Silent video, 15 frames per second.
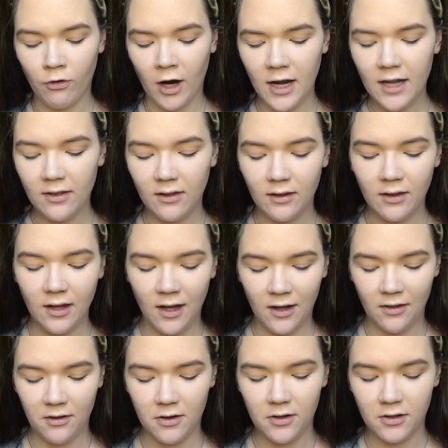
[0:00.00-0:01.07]
rugged than the
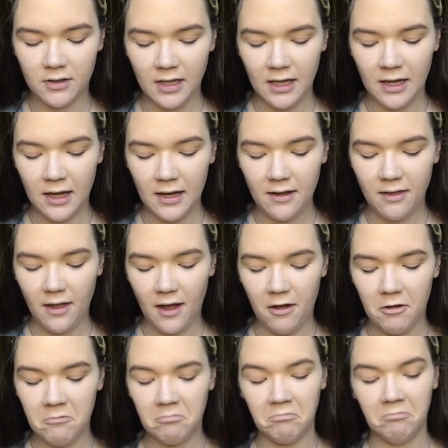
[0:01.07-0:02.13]
others. I like that.